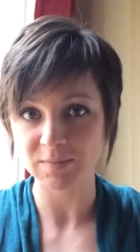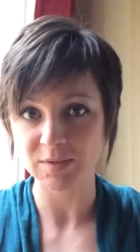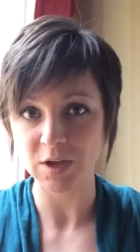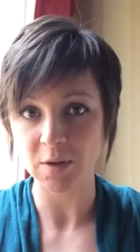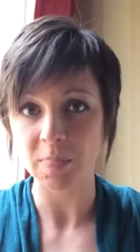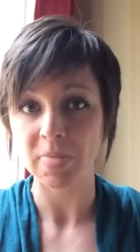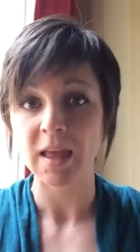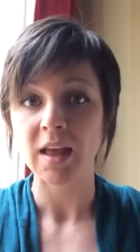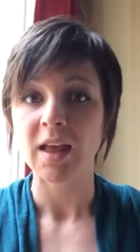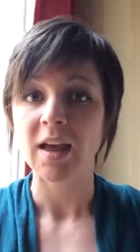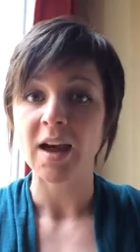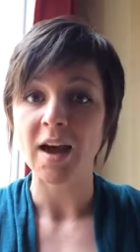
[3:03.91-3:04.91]
So,
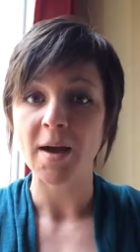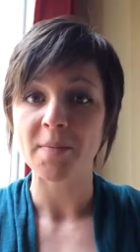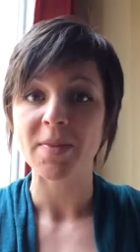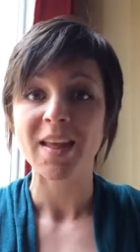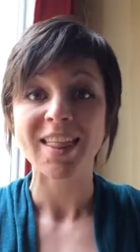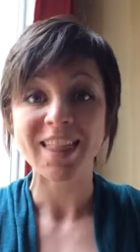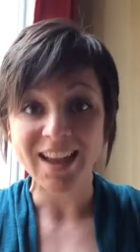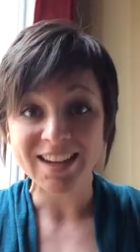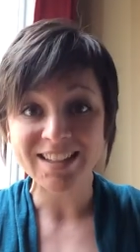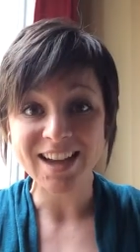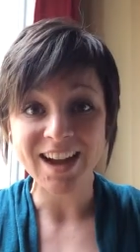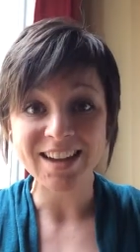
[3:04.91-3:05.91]
um,
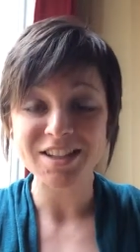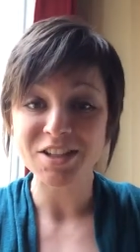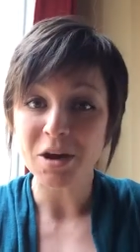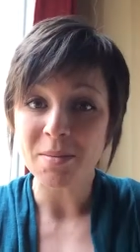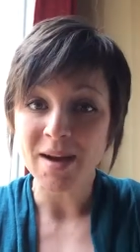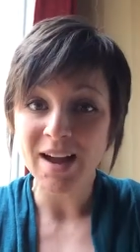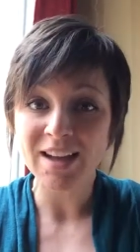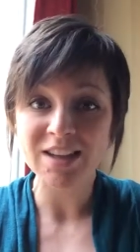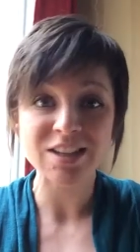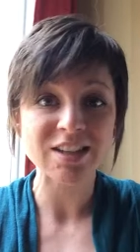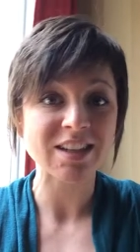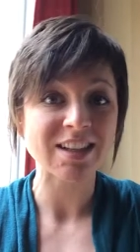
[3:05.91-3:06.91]
thanks guys so
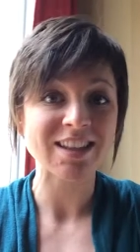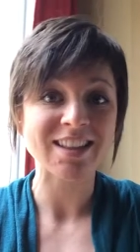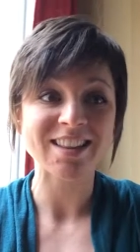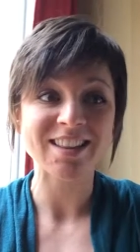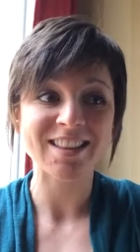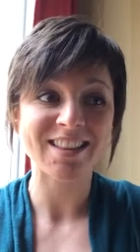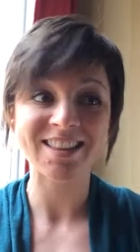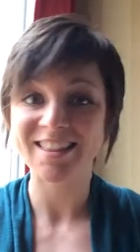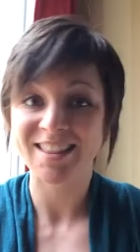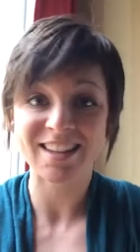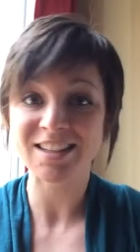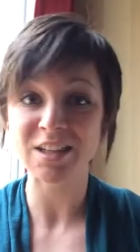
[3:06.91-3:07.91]
much
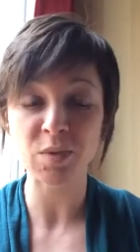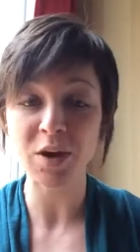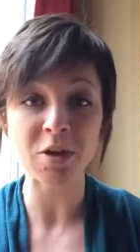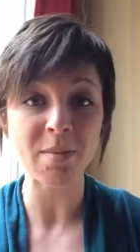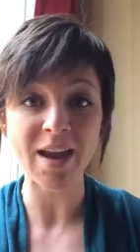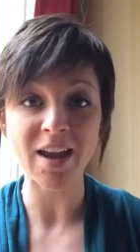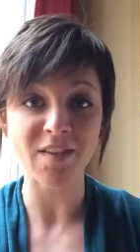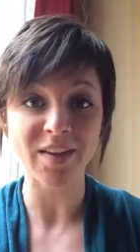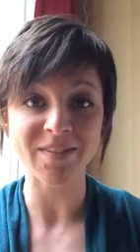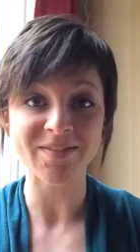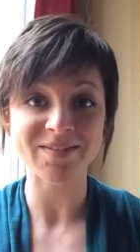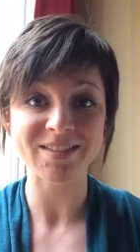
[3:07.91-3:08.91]
this is what you make of
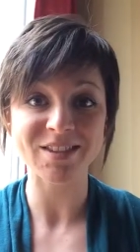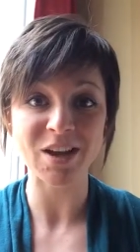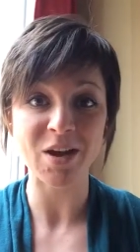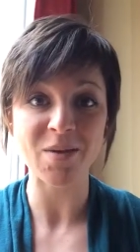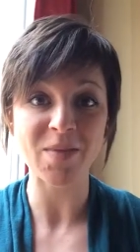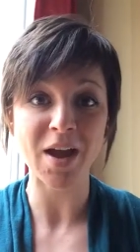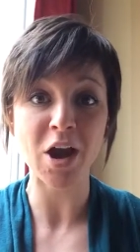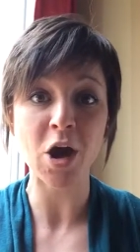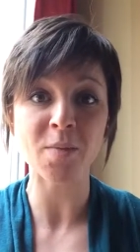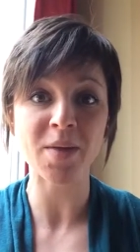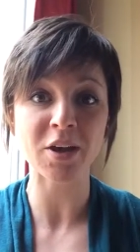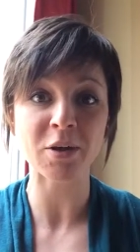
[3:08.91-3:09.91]
it. So I
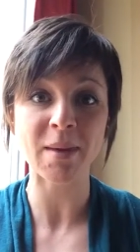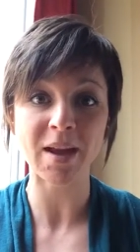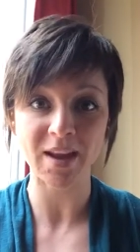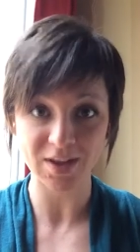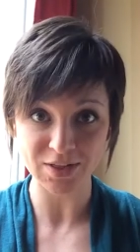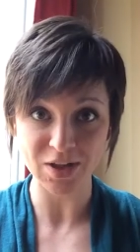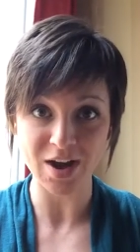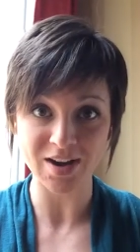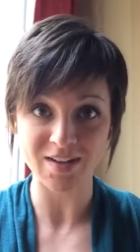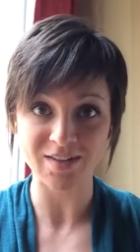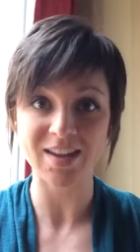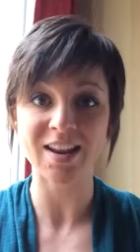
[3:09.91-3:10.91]
hope that you're making a
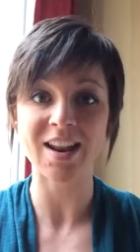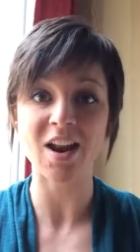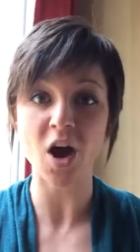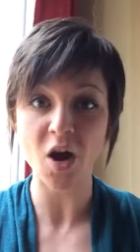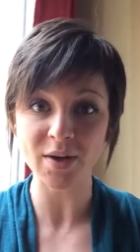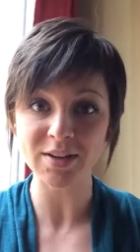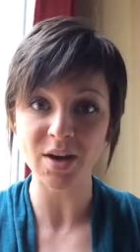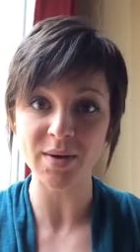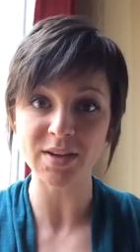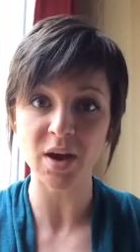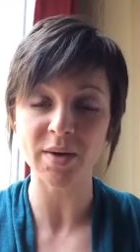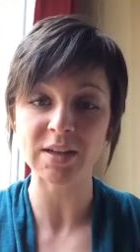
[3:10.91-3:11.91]
lot of it. And always,
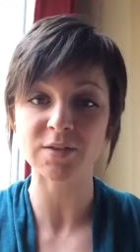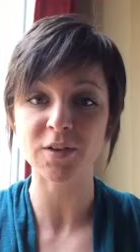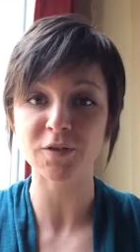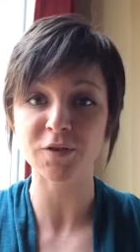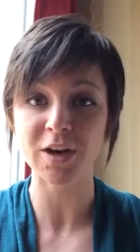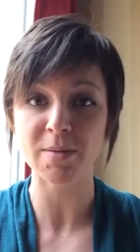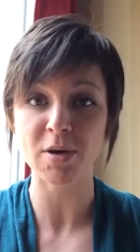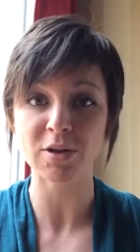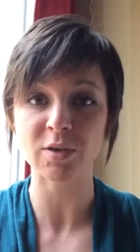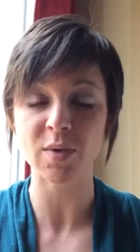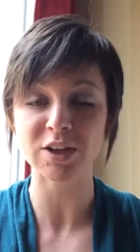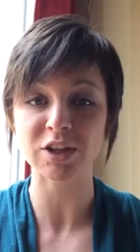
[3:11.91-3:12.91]
always, always feel free to
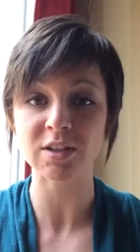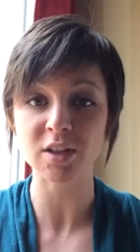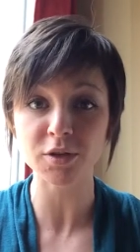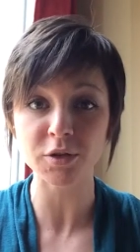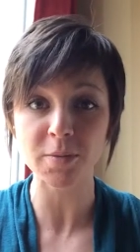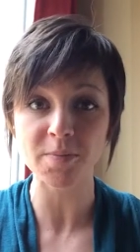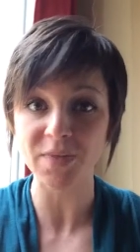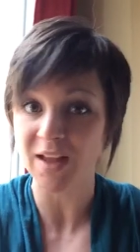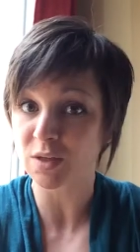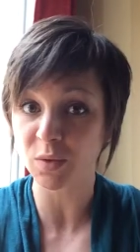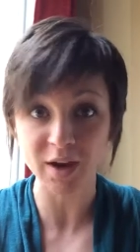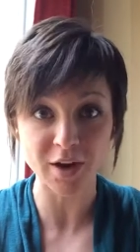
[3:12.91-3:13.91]
post questions in the group.
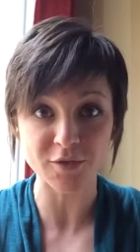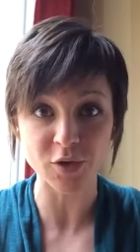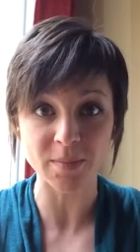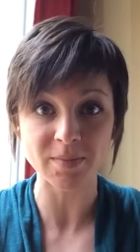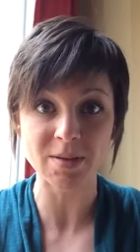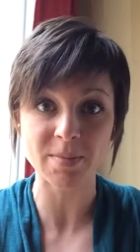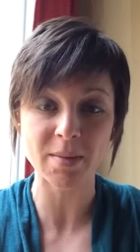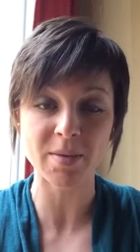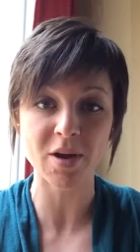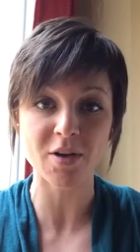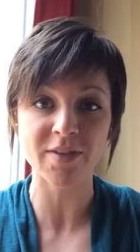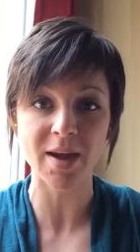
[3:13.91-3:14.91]
That's what we're here for, to be a
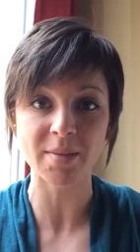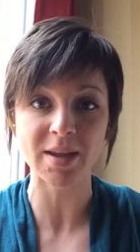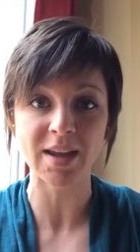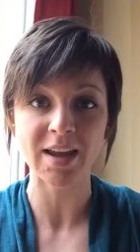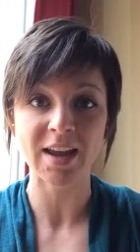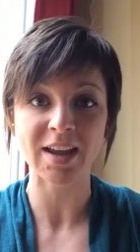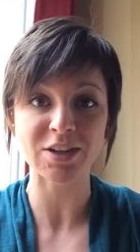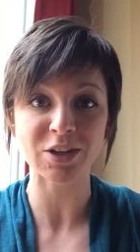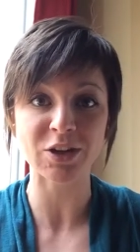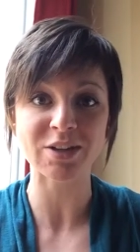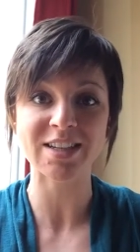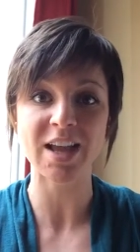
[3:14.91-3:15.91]
big old family and to
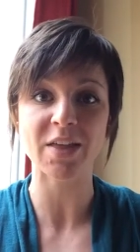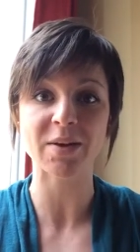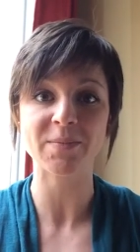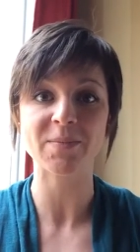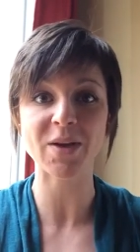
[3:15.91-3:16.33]
learn together.